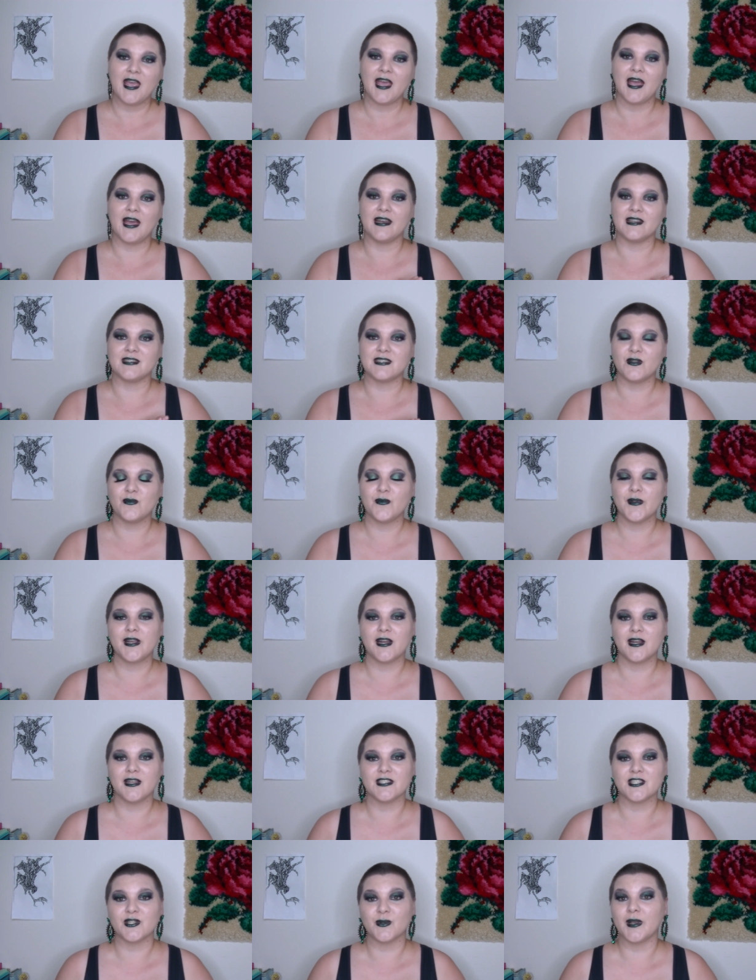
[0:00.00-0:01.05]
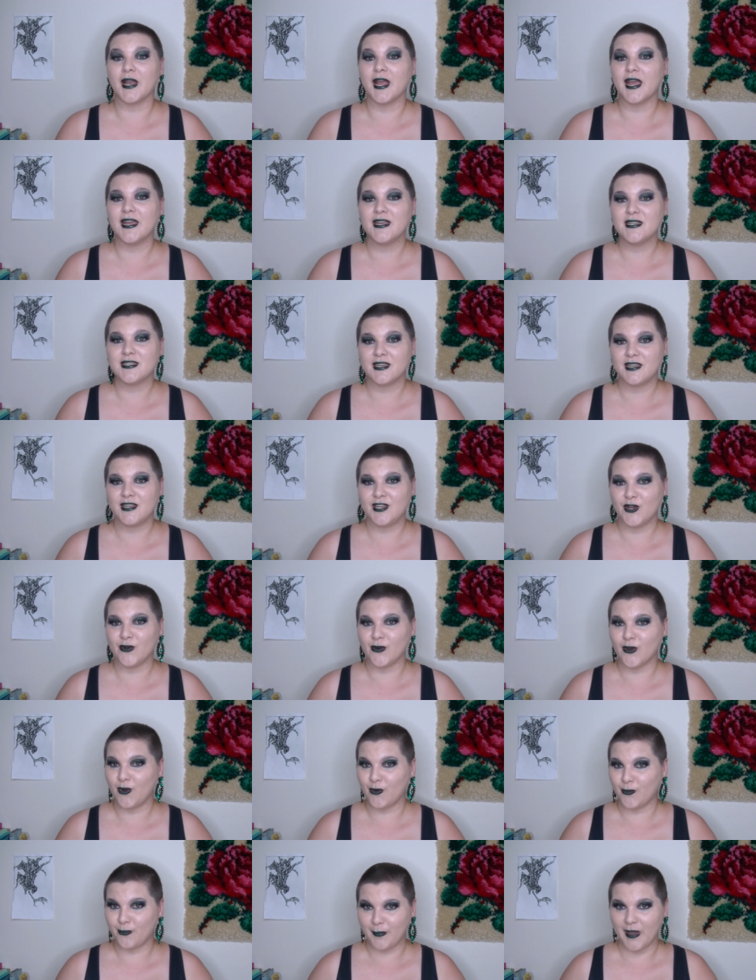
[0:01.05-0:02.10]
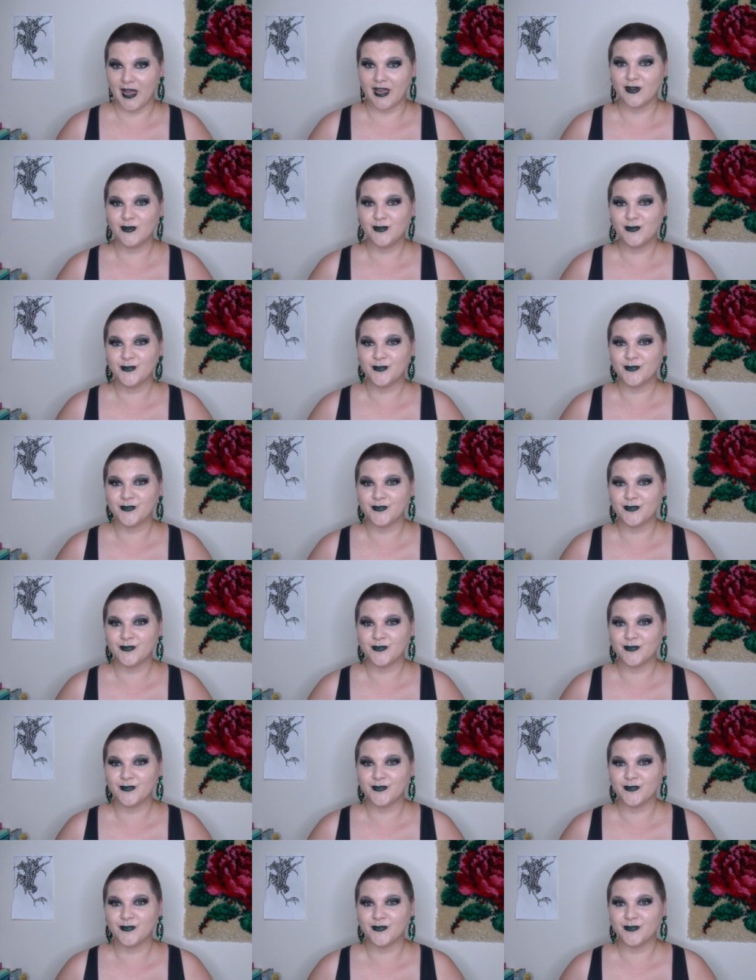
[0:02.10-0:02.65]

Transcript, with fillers: and it's in regards to an 18-year-old male